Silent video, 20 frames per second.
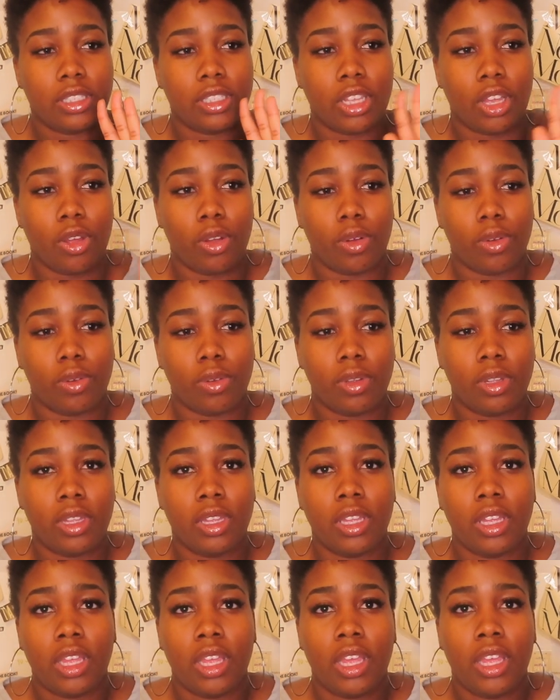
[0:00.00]
So,
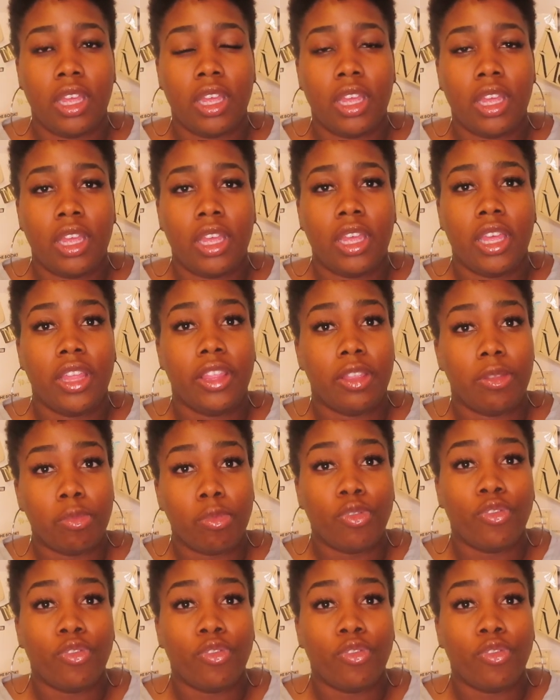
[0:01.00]
and then